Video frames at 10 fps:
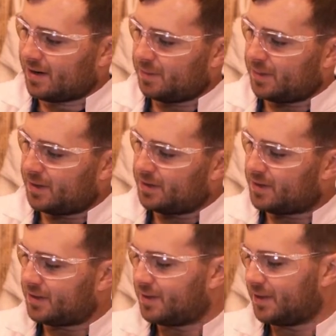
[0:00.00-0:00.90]

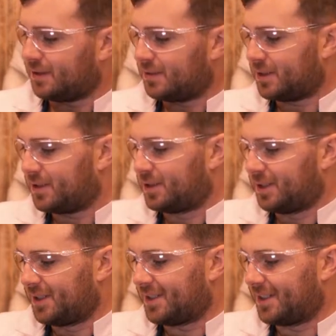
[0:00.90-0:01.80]
opened.
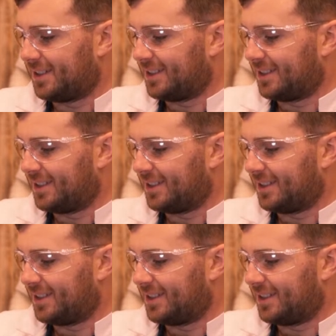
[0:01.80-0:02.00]
Christ.